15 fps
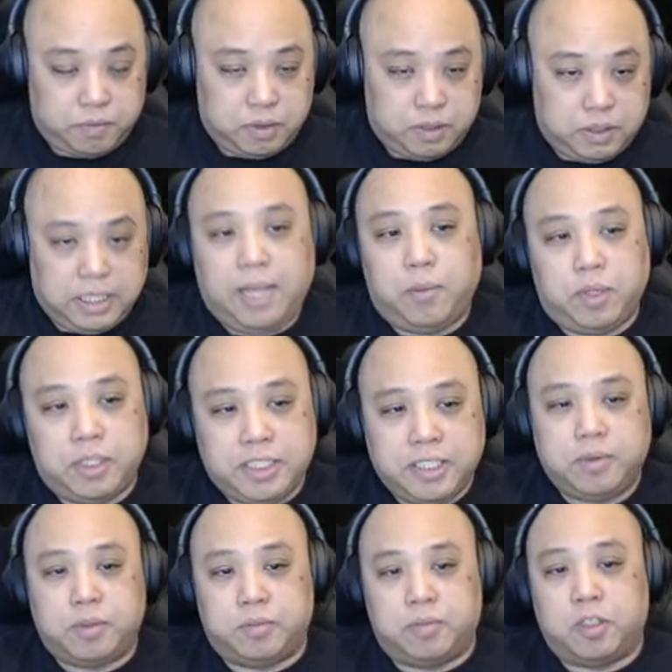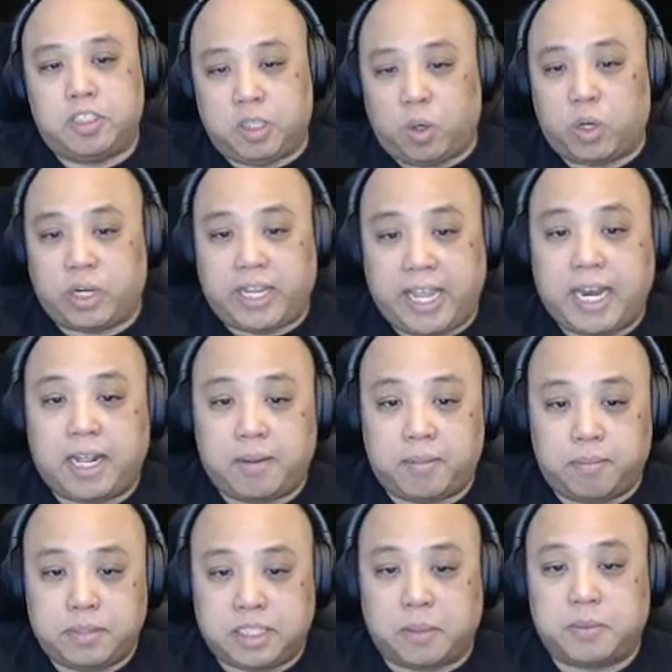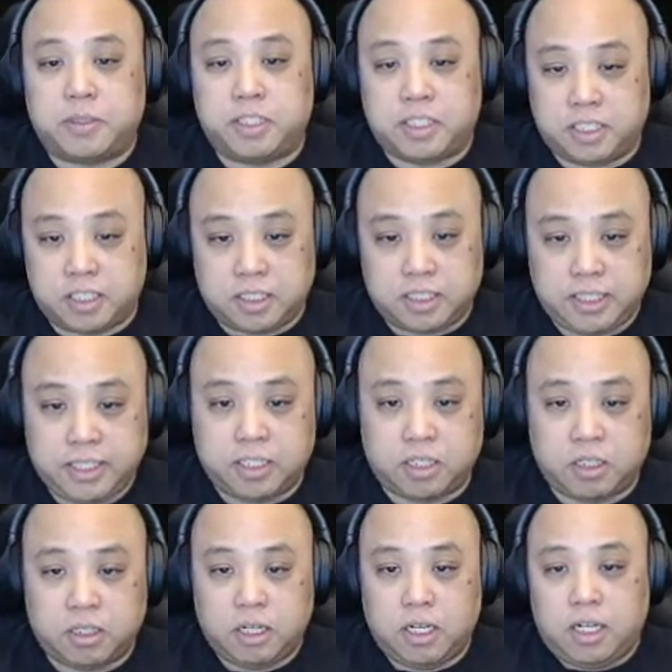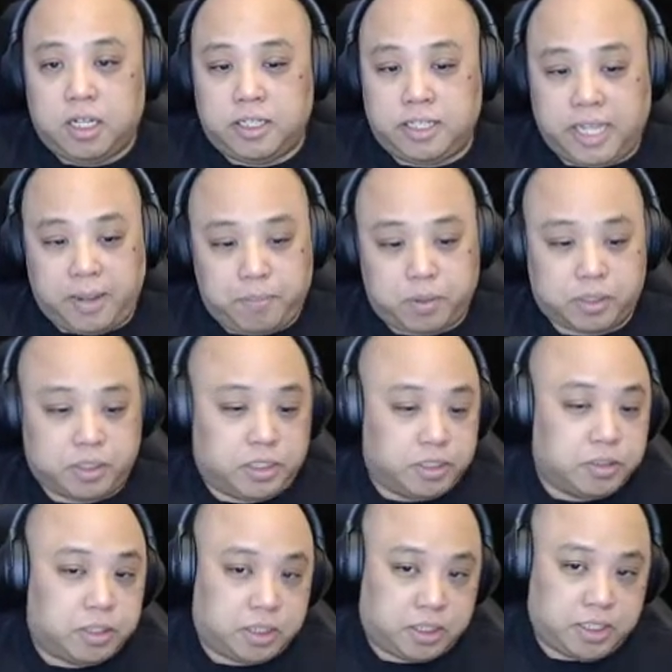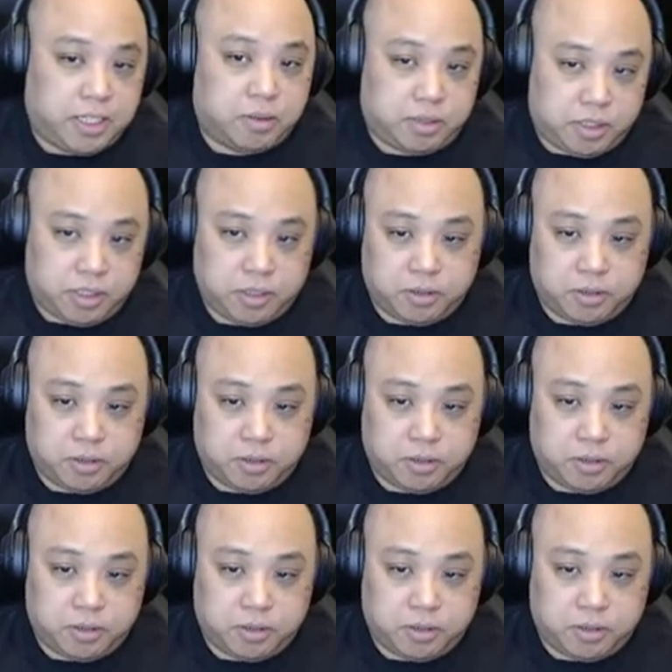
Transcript: And we're dealing with mostly organic substances here that produce CO2 and